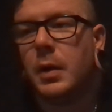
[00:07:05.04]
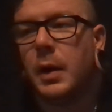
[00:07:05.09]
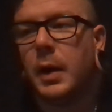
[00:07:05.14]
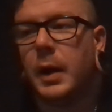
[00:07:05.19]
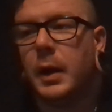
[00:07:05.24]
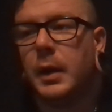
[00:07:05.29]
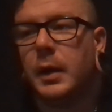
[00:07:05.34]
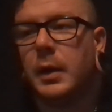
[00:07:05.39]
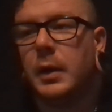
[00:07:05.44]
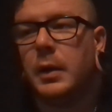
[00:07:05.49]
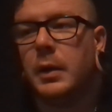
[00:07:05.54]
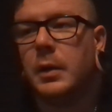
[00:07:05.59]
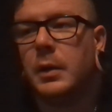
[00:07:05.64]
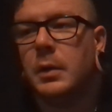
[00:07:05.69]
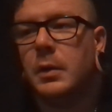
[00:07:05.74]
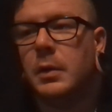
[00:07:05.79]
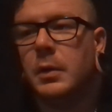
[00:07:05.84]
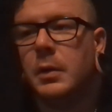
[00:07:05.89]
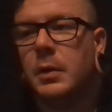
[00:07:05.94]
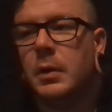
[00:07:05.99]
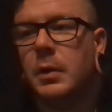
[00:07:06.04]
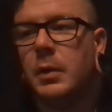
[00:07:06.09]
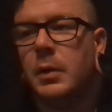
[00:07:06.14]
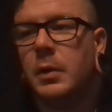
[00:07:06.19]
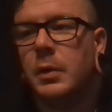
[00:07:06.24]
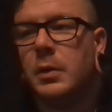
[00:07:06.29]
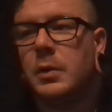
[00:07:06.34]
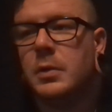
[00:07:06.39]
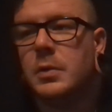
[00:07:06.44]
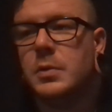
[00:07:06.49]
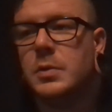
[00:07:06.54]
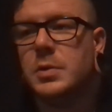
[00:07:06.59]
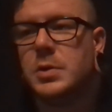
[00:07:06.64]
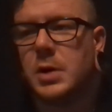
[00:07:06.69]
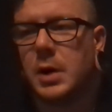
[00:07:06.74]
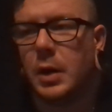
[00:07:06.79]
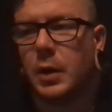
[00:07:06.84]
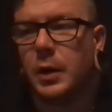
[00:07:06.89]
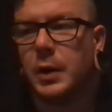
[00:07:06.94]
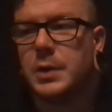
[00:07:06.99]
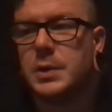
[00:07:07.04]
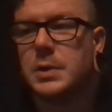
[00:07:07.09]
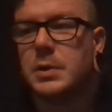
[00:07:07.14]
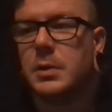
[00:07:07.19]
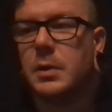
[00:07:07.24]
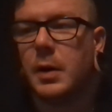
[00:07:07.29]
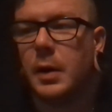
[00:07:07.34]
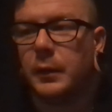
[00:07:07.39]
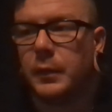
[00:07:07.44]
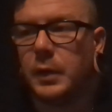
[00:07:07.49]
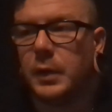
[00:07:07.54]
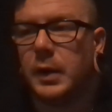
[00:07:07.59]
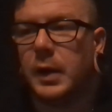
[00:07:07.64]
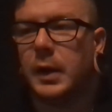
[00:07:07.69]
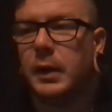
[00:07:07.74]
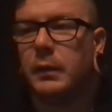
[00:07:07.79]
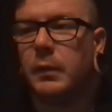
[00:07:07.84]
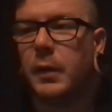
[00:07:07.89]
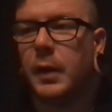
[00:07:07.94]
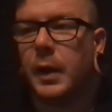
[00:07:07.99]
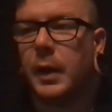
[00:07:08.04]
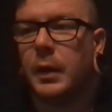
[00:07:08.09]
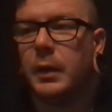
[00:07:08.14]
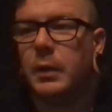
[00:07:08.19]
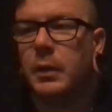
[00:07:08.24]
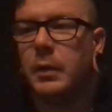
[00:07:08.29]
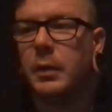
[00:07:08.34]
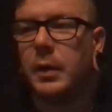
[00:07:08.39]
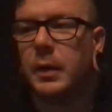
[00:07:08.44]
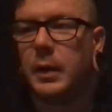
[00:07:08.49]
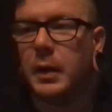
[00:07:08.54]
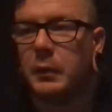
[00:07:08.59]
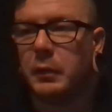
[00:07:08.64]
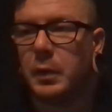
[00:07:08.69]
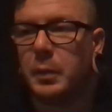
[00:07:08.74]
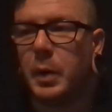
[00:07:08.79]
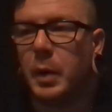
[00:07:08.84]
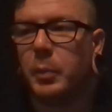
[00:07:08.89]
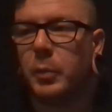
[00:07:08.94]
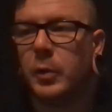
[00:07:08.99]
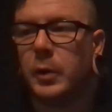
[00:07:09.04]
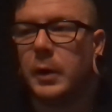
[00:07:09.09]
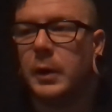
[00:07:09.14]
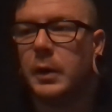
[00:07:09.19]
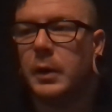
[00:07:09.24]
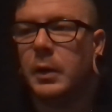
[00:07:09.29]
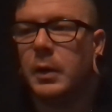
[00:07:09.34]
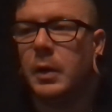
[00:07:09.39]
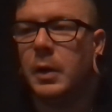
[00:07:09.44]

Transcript: I cherish every day of that and every memory.